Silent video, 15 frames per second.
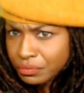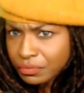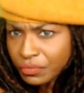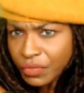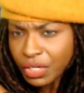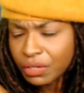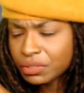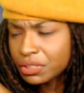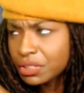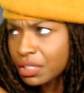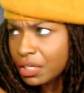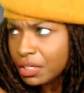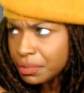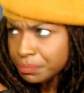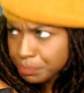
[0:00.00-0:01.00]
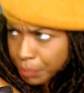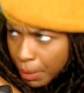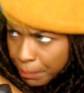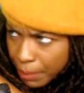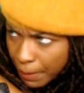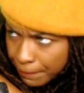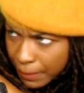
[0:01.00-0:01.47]
what do you call it? Pop,
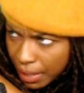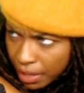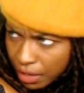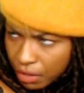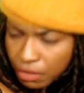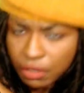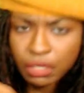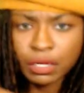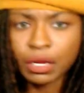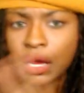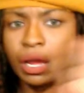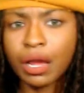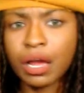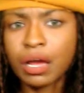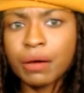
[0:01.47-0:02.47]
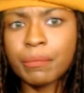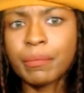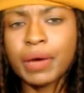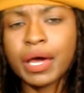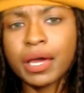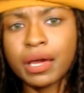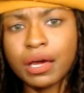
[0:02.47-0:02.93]
pop, pop. Um,
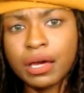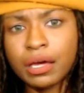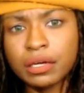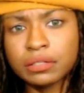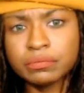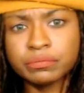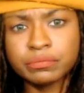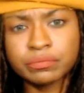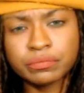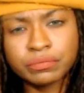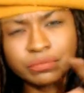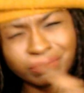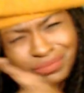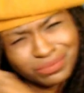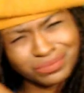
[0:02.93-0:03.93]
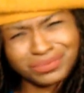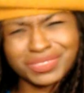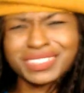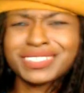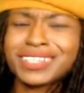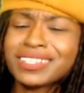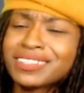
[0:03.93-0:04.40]
I, um,
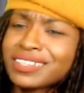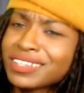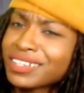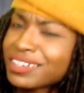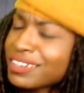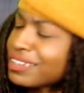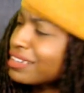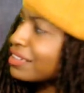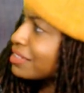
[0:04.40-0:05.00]
what's that thing called?